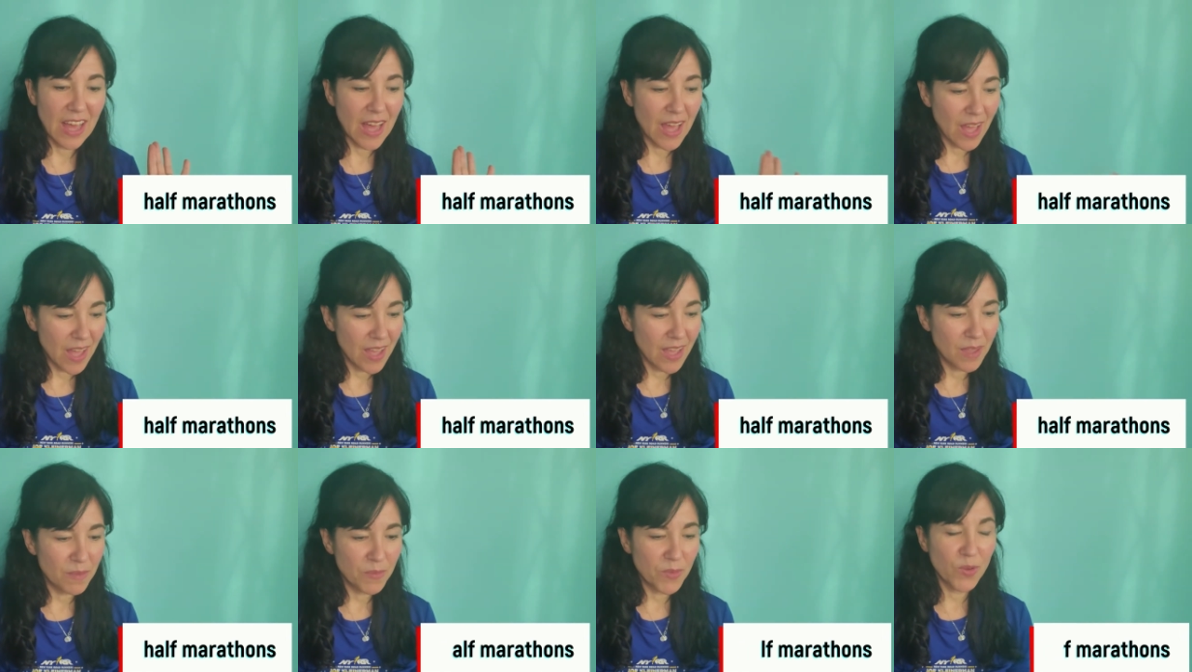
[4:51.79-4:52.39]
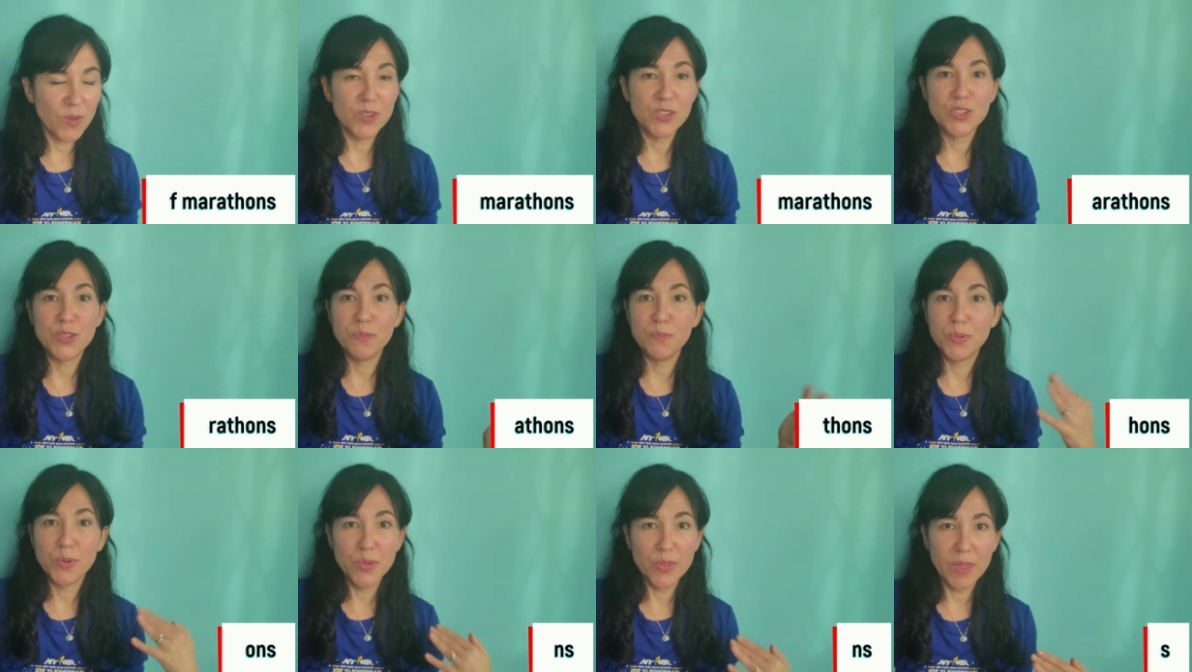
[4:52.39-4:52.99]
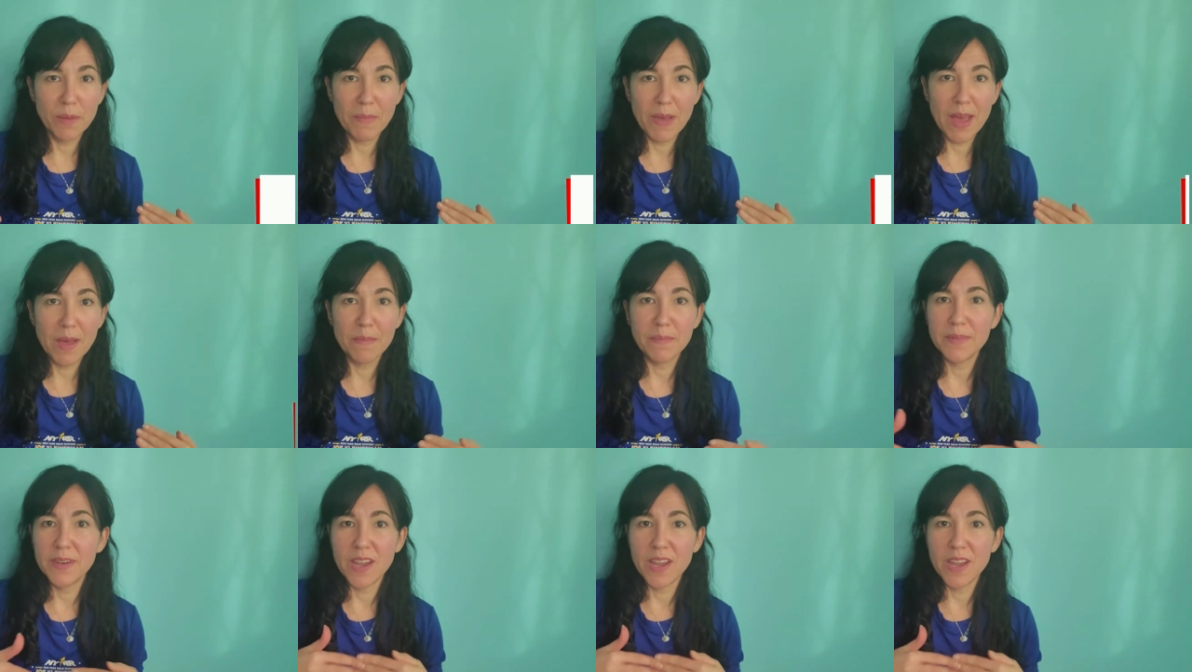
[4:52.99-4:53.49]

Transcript: I am going to pull them up,